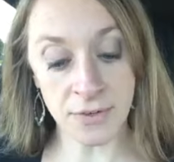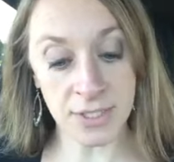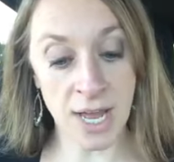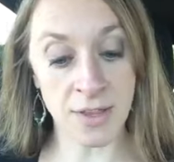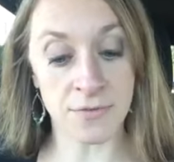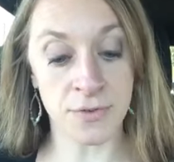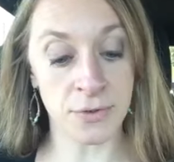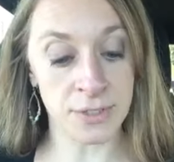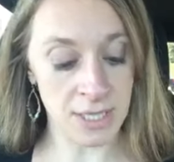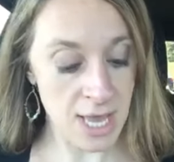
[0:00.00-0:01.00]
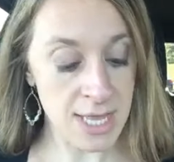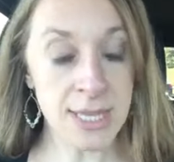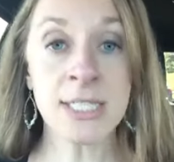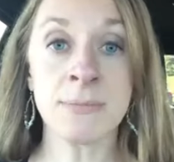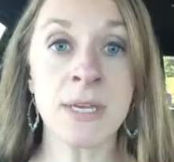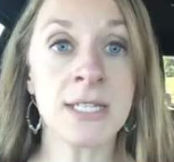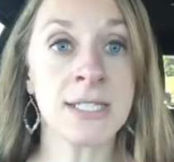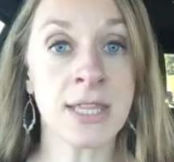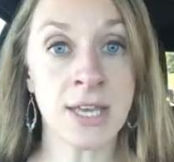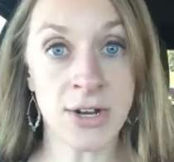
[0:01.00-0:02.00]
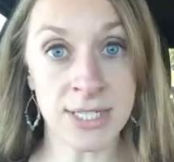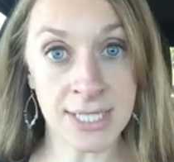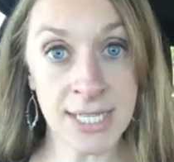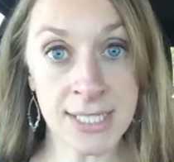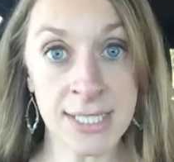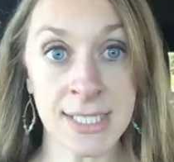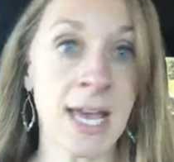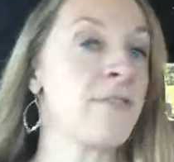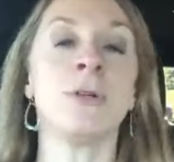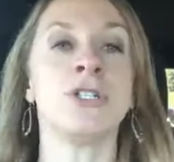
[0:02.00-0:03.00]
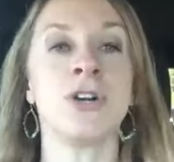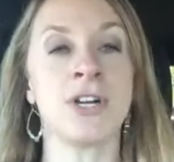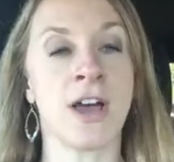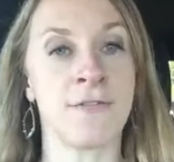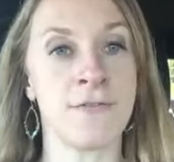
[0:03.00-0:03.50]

for solid foods. This means that their intestines have matured enough.